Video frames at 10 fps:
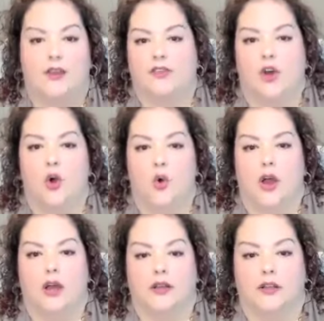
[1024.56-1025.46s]

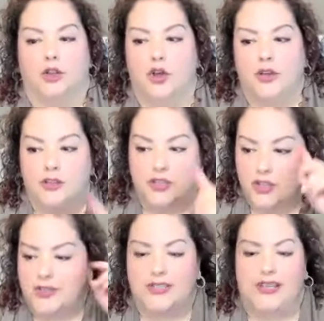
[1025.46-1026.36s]
So look
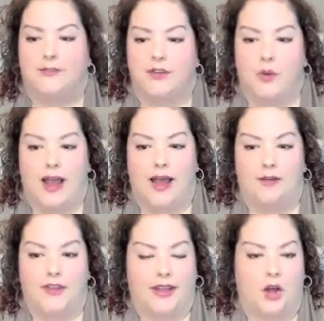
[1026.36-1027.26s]
to see if you
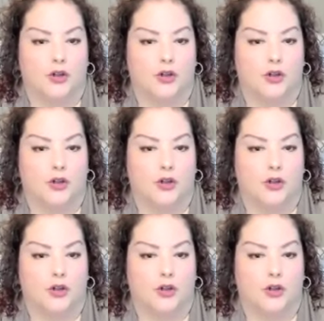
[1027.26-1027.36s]
have an